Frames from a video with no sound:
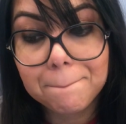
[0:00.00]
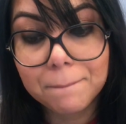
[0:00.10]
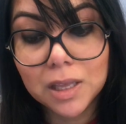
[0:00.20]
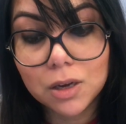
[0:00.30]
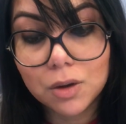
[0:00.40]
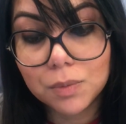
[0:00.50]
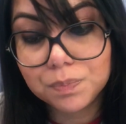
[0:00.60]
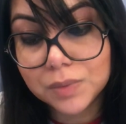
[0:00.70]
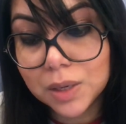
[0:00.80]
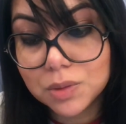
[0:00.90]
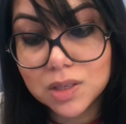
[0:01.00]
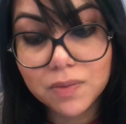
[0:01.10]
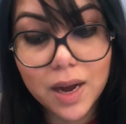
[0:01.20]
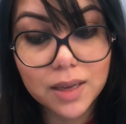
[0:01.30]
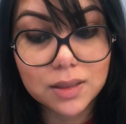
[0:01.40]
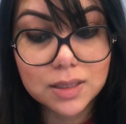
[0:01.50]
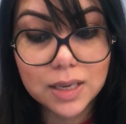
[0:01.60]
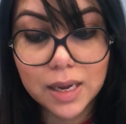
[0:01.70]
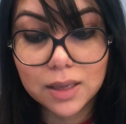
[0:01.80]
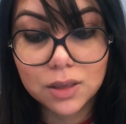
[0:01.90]
it was fine. The
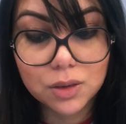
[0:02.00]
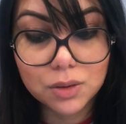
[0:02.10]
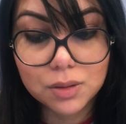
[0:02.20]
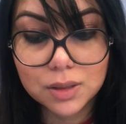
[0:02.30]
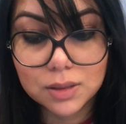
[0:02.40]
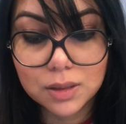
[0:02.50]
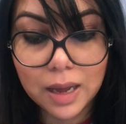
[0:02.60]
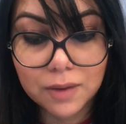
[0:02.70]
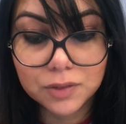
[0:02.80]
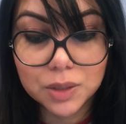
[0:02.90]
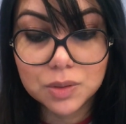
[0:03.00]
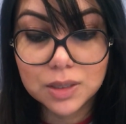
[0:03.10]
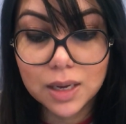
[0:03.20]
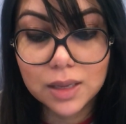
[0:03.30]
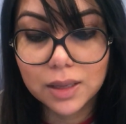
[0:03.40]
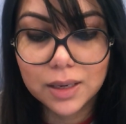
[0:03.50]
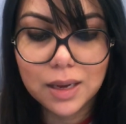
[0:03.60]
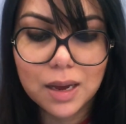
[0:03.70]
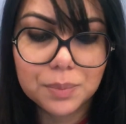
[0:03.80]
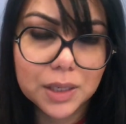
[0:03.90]
day, after I was done, like,
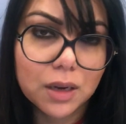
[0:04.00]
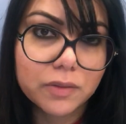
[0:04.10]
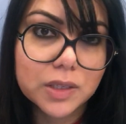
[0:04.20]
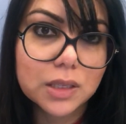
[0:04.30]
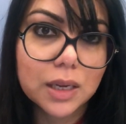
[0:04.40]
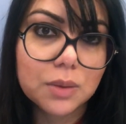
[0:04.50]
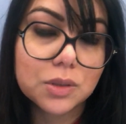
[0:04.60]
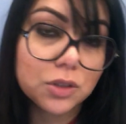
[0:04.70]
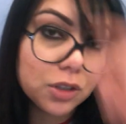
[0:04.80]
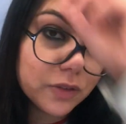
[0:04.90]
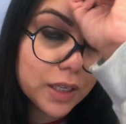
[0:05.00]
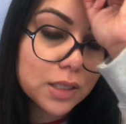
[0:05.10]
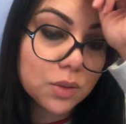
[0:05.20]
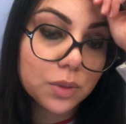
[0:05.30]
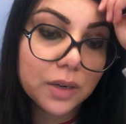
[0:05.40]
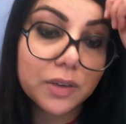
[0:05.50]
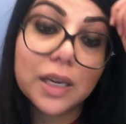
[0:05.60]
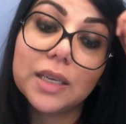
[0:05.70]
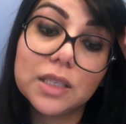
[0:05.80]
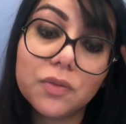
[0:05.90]
yeah, I mean, obviously I was nervous and whatever.
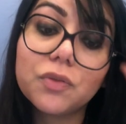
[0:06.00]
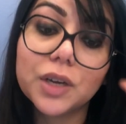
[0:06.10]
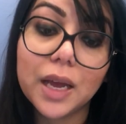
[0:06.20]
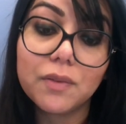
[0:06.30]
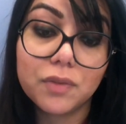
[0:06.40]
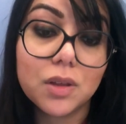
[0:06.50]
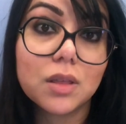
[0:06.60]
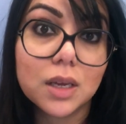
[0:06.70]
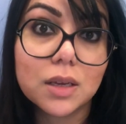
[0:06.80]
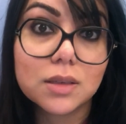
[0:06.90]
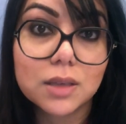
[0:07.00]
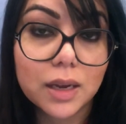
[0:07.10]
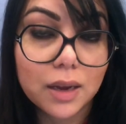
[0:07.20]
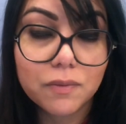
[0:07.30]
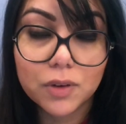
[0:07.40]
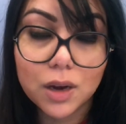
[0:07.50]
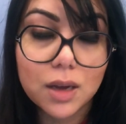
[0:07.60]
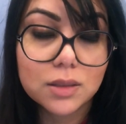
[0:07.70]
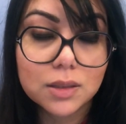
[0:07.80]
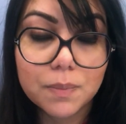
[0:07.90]
And I did forget a few things. Like, I
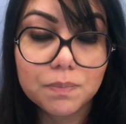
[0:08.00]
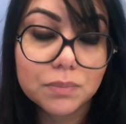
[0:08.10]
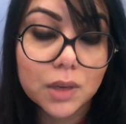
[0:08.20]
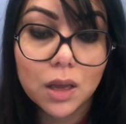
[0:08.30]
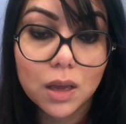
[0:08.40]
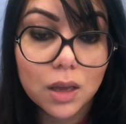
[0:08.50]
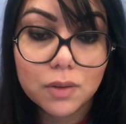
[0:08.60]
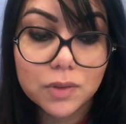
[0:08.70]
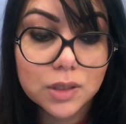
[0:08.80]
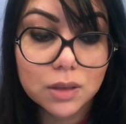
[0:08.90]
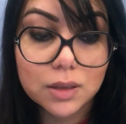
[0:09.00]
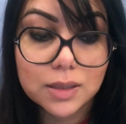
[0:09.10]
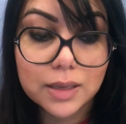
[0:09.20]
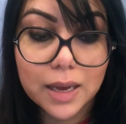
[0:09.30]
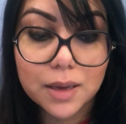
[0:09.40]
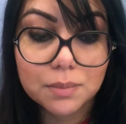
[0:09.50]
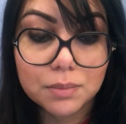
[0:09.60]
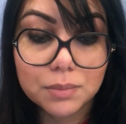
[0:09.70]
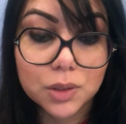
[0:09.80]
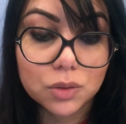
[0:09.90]
forgot some physical
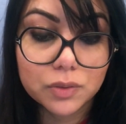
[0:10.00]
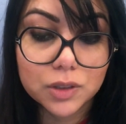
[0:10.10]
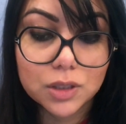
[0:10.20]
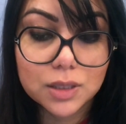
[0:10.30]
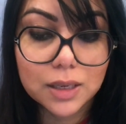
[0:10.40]
exam maneuvers, and